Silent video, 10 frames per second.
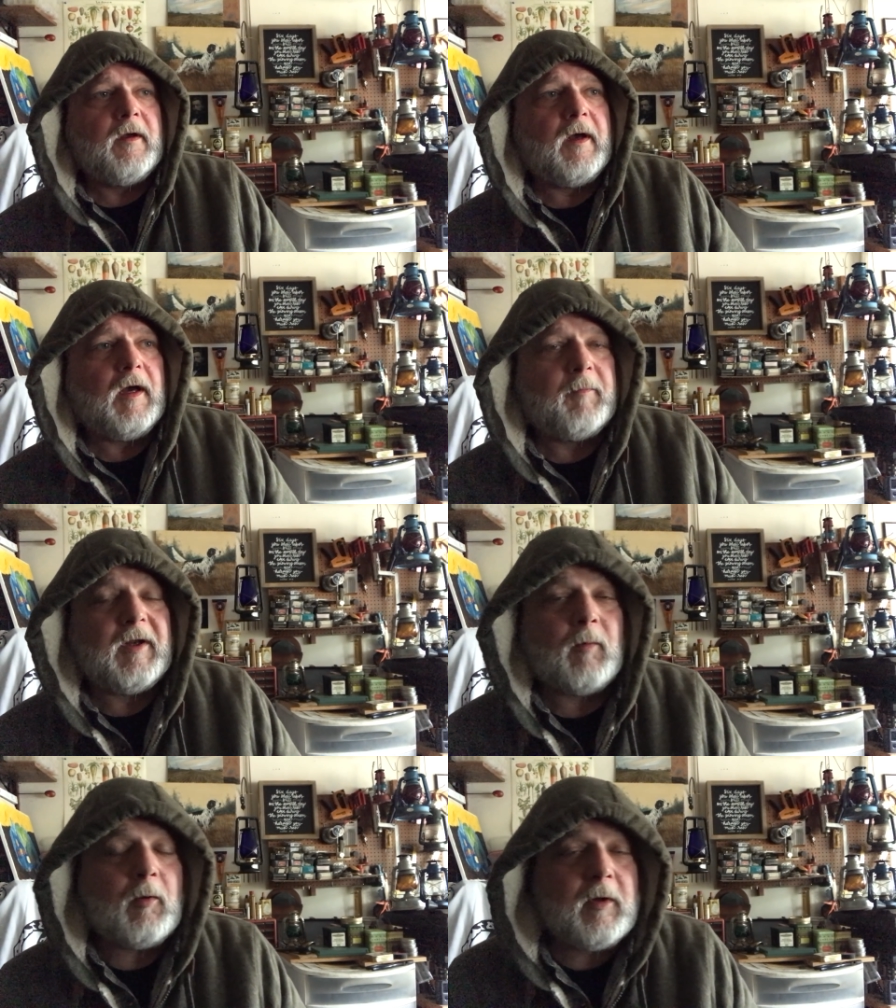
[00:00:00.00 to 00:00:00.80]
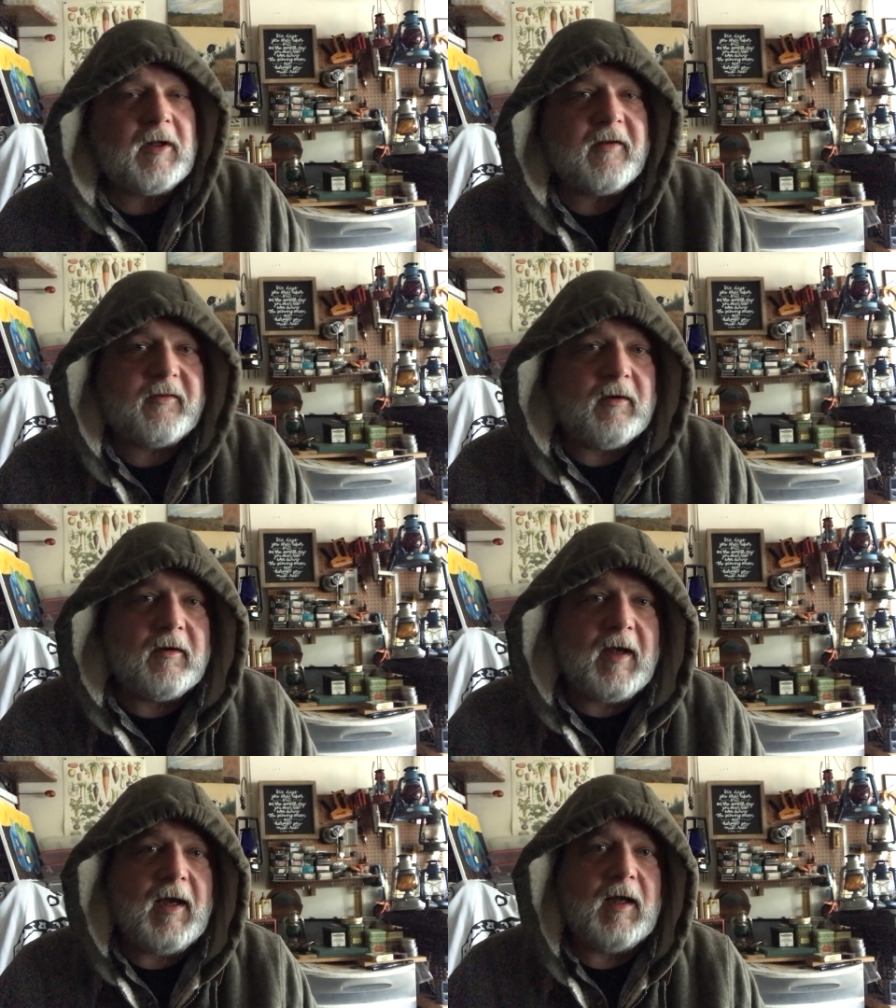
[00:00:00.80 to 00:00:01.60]
Um, anyway, we
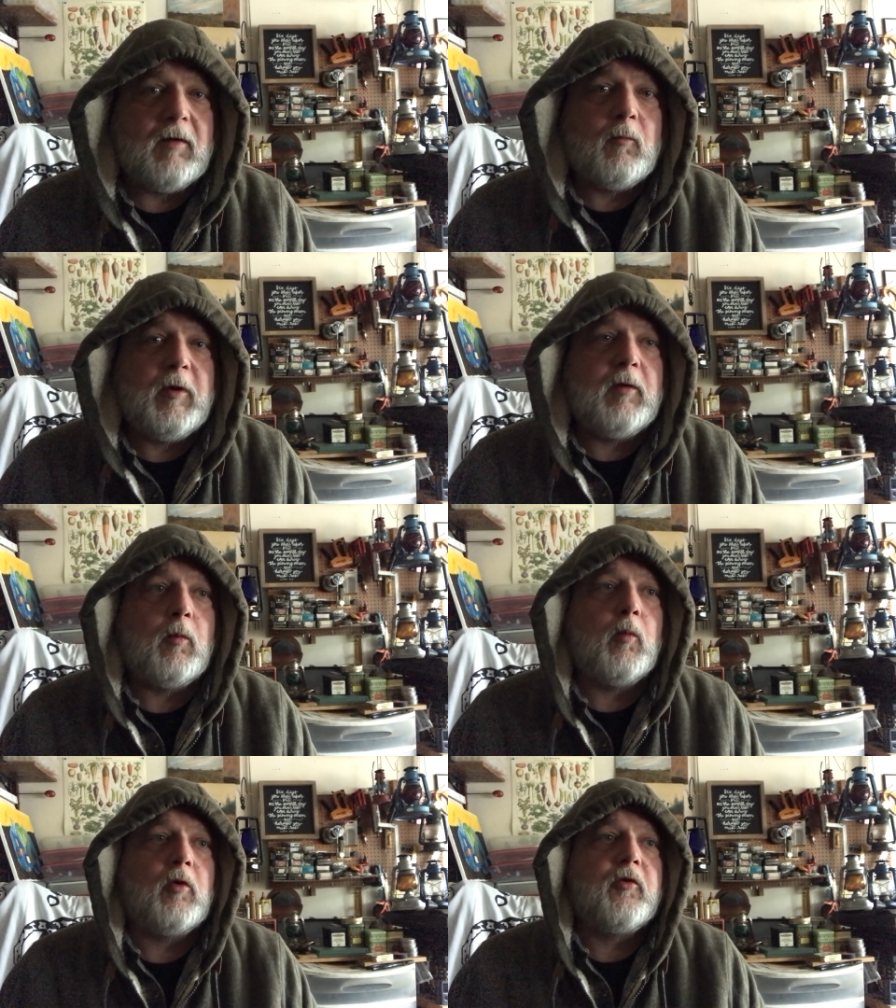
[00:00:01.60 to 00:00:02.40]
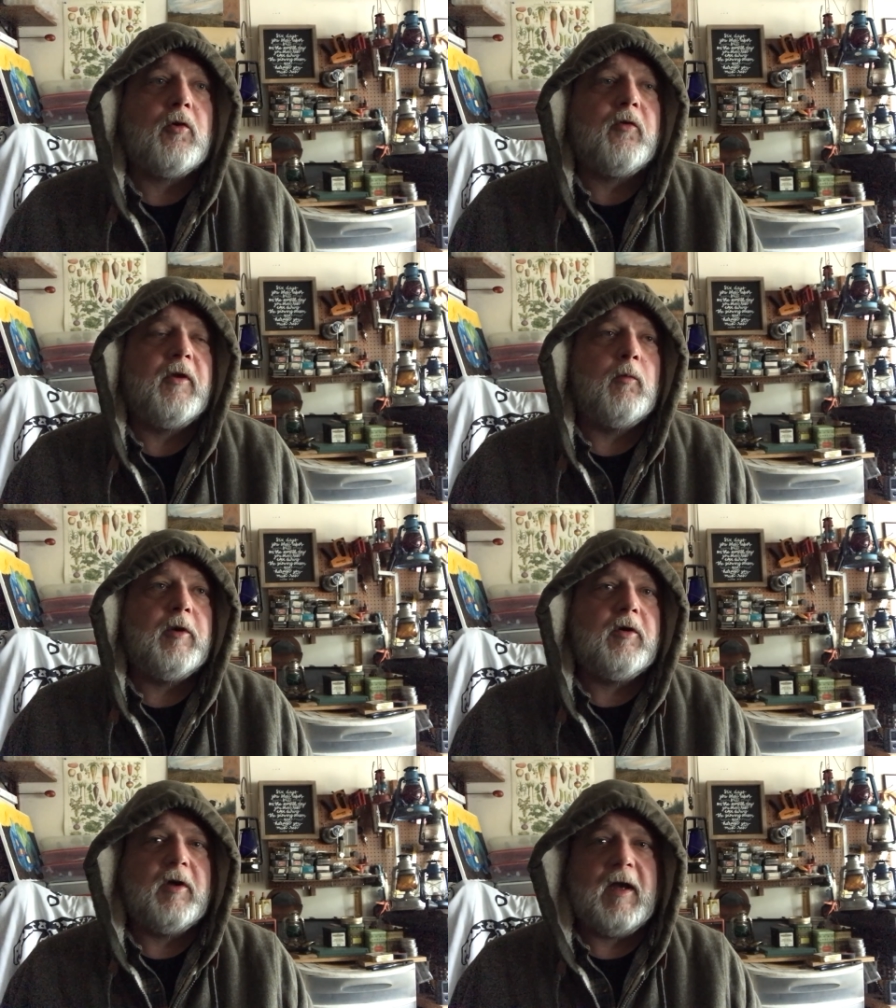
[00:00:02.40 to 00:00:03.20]
listened and we were told that
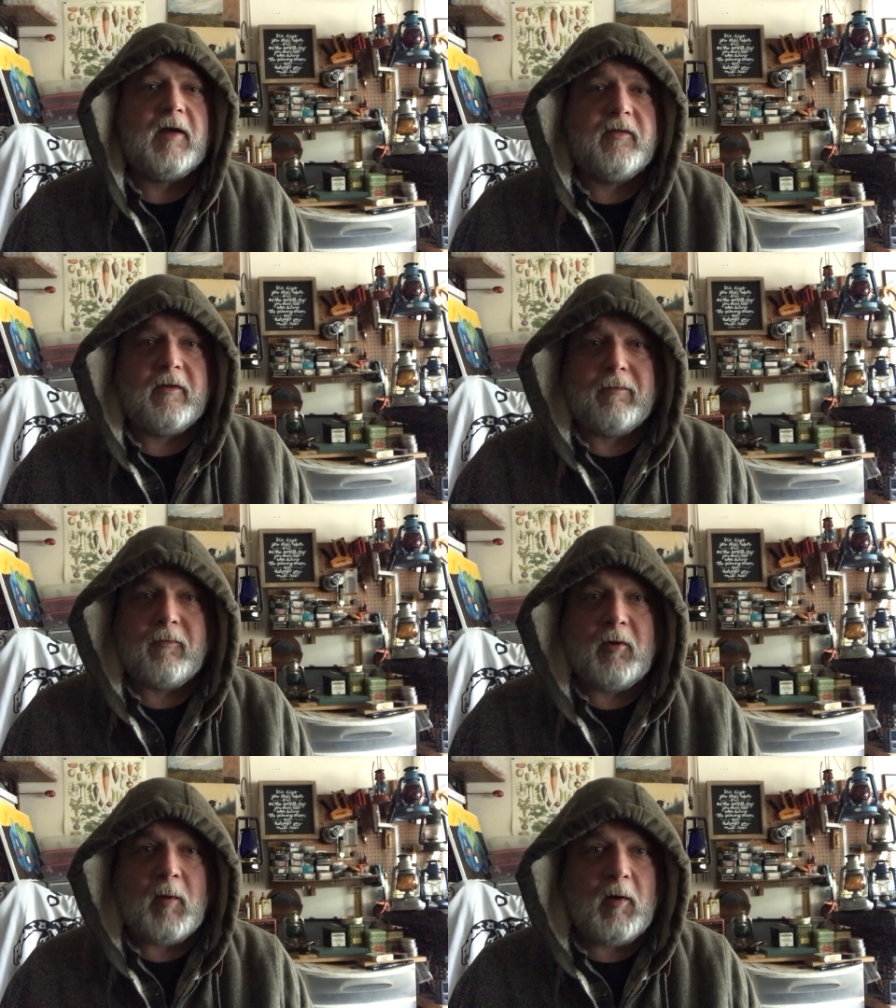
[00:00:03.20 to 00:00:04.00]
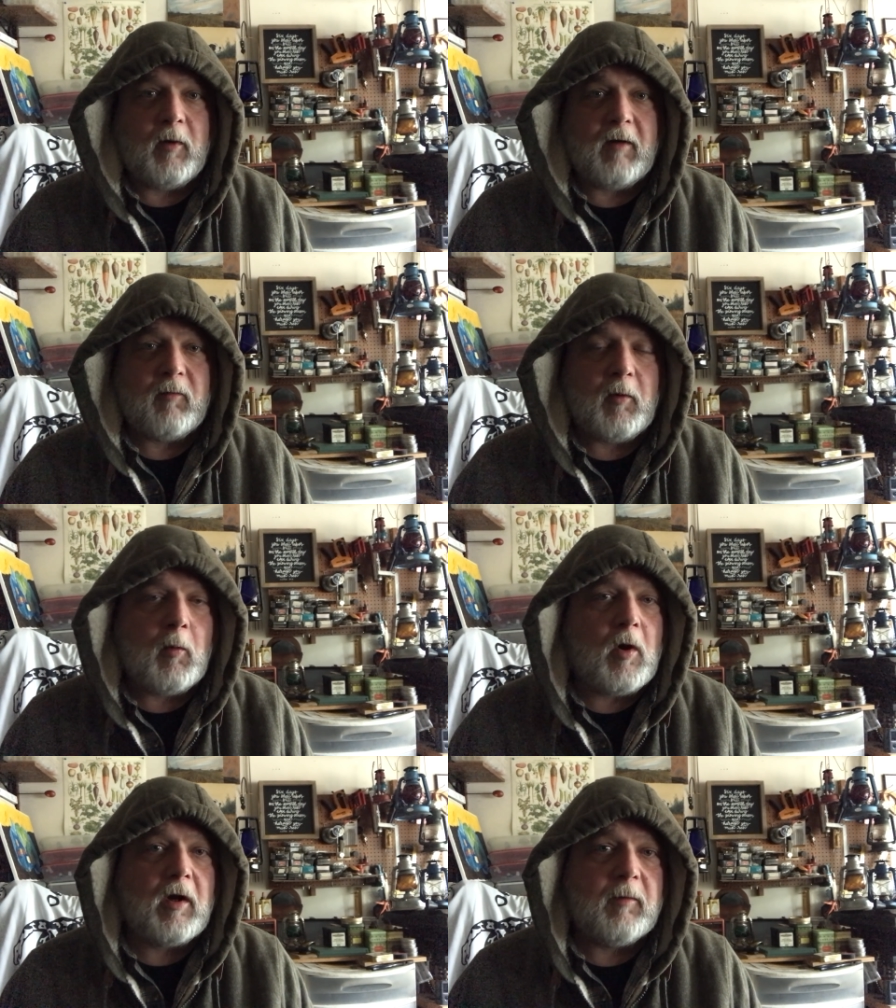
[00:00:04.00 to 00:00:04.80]
we could exit the freeway whenever we
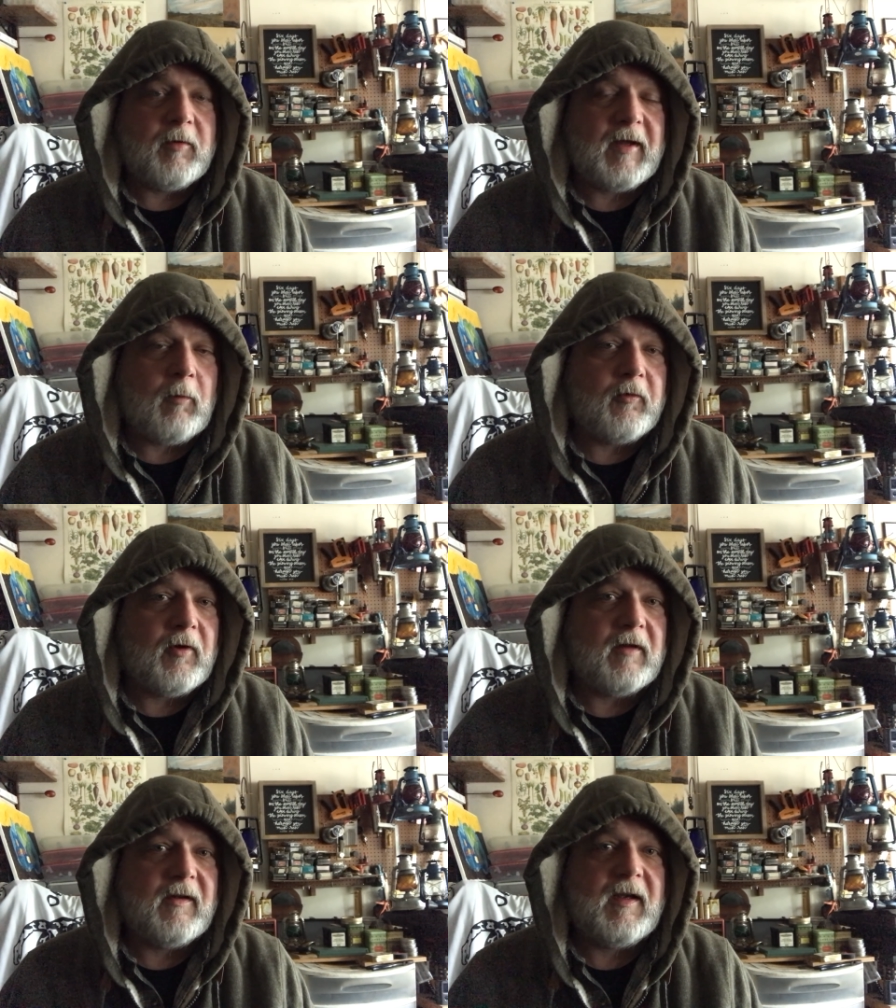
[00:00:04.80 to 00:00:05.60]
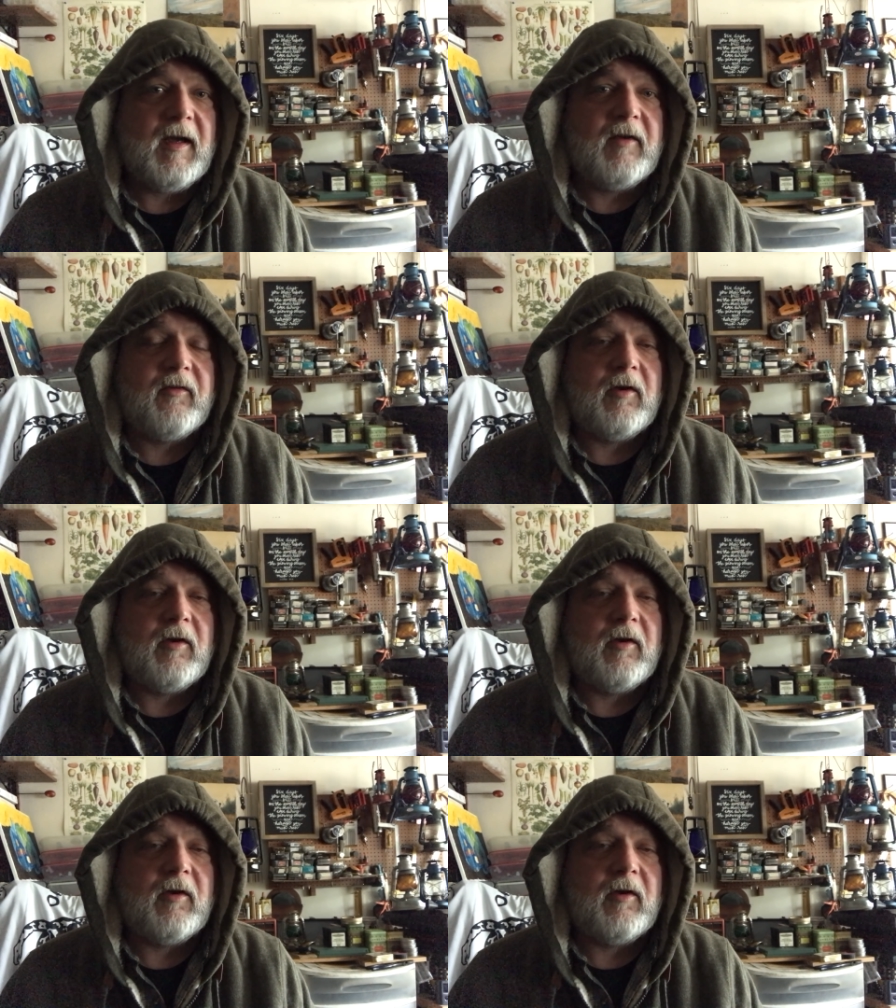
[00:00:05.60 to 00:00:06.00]
wanted, but that was not the case.